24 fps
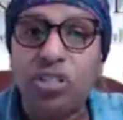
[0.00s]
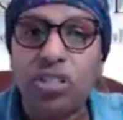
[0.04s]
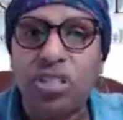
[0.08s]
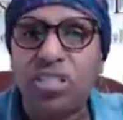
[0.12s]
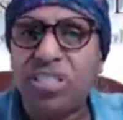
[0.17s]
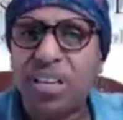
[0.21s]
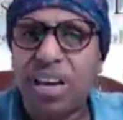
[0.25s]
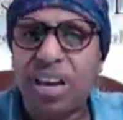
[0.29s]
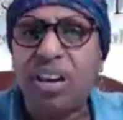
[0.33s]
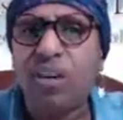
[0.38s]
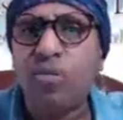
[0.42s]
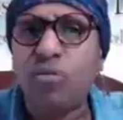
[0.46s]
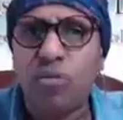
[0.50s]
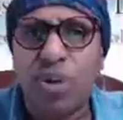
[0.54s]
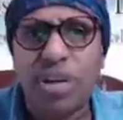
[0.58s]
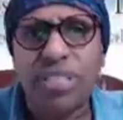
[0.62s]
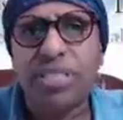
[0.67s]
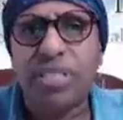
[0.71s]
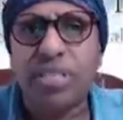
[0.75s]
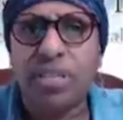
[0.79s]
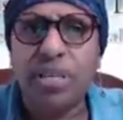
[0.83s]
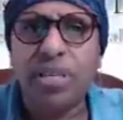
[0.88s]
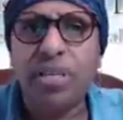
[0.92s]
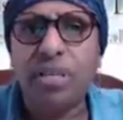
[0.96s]
It's like a
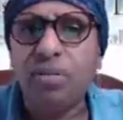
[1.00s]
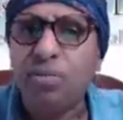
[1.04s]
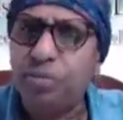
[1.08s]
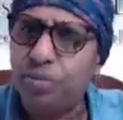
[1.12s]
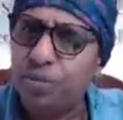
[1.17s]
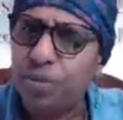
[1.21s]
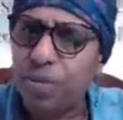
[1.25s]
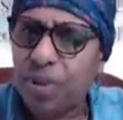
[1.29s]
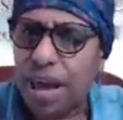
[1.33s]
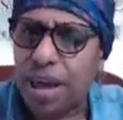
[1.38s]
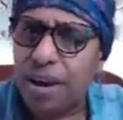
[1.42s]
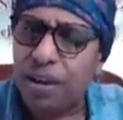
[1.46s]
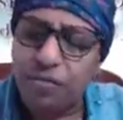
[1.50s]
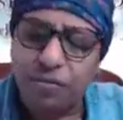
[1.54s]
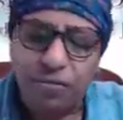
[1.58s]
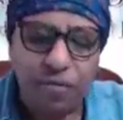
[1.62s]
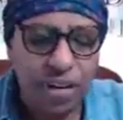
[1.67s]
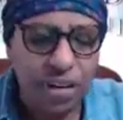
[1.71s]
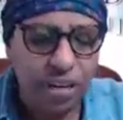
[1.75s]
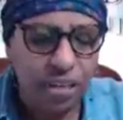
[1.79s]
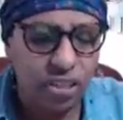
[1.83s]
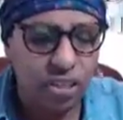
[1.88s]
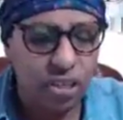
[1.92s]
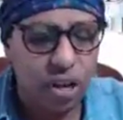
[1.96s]
rusty kind of
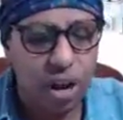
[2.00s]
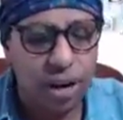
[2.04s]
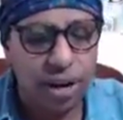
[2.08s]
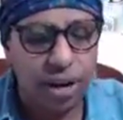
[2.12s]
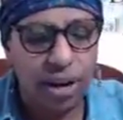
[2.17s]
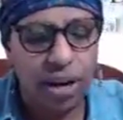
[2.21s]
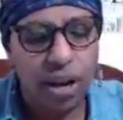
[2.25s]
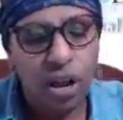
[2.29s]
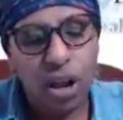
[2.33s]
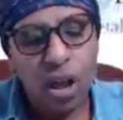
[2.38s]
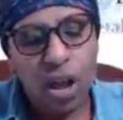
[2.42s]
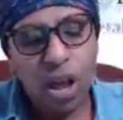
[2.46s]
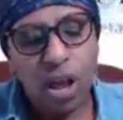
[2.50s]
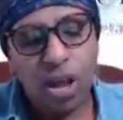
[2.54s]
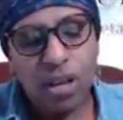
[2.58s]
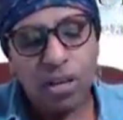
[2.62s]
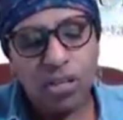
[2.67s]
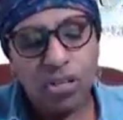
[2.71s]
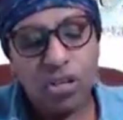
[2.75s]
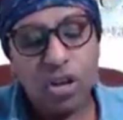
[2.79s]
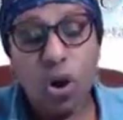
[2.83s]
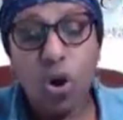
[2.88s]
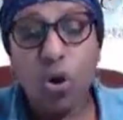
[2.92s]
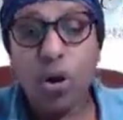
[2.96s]
finish on it.
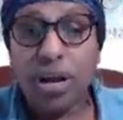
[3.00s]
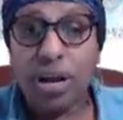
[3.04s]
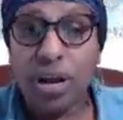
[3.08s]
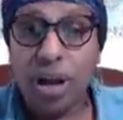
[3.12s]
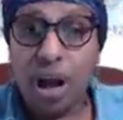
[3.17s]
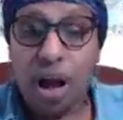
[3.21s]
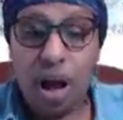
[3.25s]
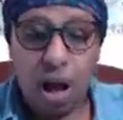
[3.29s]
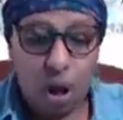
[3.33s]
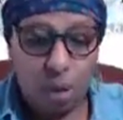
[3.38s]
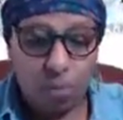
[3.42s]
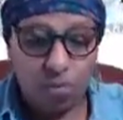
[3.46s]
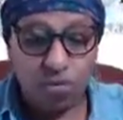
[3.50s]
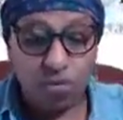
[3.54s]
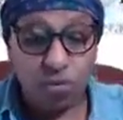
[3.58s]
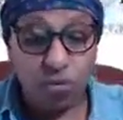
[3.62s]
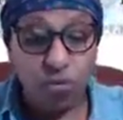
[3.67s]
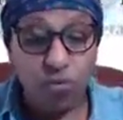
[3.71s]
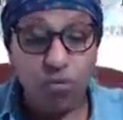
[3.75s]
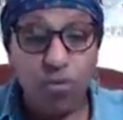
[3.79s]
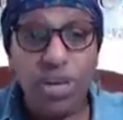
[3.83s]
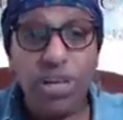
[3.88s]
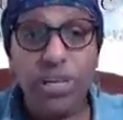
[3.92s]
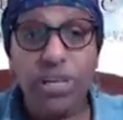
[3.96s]
So it comes
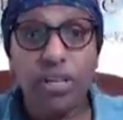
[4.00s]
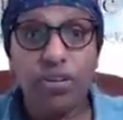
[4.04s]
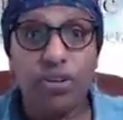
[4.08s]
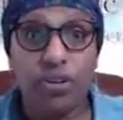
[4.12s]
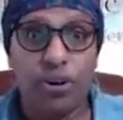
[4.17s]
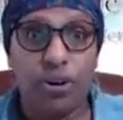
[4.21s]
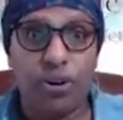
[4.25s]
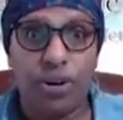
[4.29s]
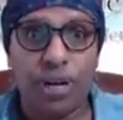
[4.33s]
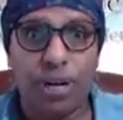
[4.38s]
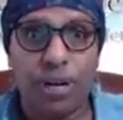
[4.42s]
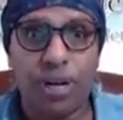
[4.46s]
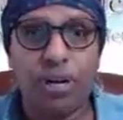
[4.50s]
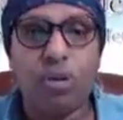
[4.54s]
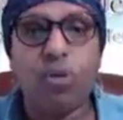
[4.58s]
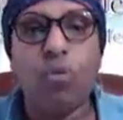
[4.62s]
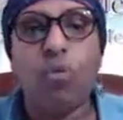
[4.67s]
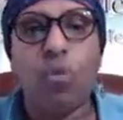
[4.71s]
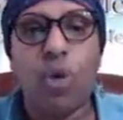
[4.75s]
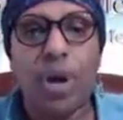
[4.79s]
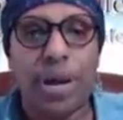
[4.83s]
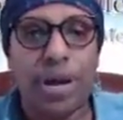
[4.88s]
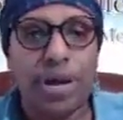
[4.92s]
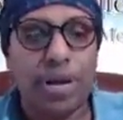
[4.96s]
really dirty
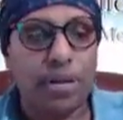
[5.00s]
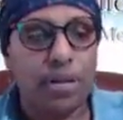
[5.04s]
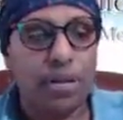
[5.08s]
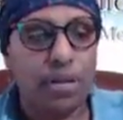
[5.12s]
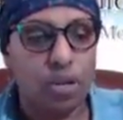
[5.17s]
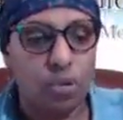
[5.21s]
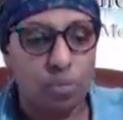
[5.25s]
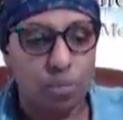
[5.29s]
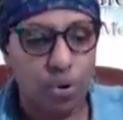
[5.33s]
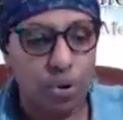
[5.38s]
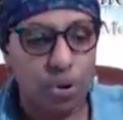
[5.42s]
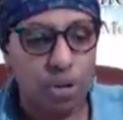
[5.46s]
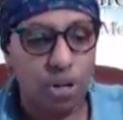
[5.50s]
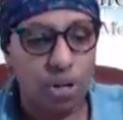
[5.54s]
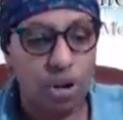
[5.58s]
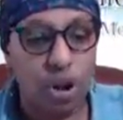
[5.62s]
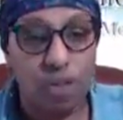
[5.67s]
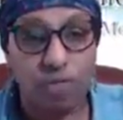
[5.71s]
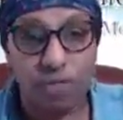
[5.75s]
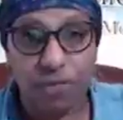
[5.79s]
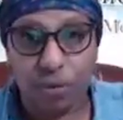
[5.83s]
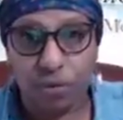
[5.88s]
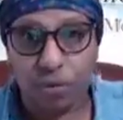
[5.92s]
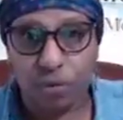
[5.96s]
when you pull it
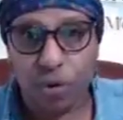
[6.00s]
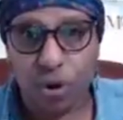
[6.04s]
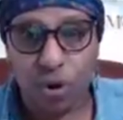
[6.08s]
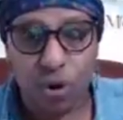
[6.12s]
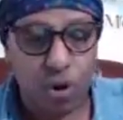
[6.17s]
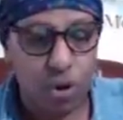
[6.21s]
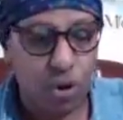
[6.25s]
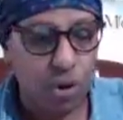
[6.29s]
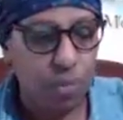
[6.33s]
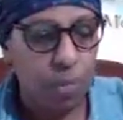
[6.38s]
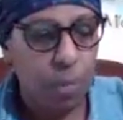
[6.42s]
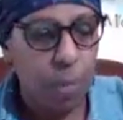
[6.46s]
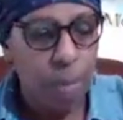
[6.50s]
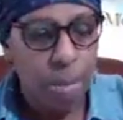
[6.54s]
off the roll.